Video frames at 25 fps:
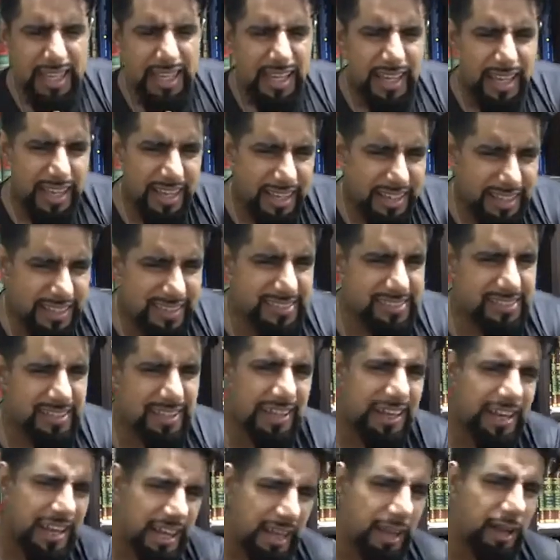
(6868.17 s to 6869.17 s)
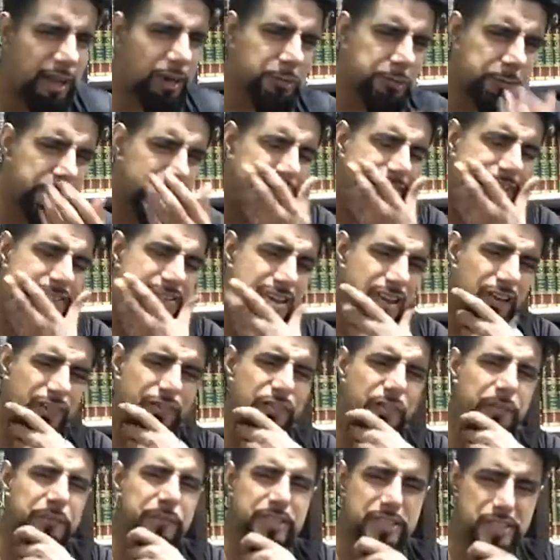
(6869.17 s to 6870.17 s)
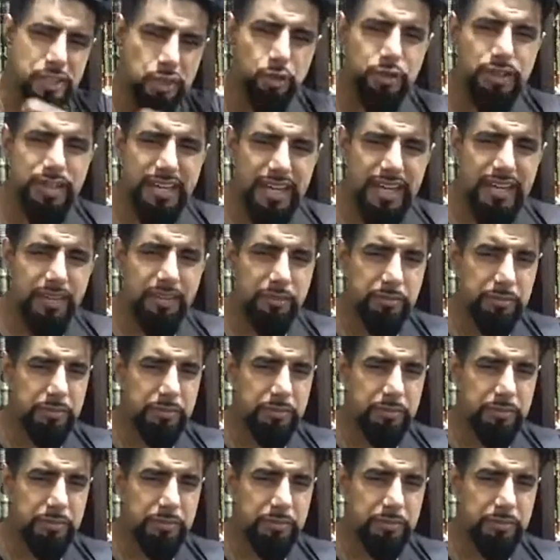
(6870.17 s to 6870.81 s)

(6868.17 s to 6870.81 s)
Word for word: It's allowed, but it's not from the sunnah.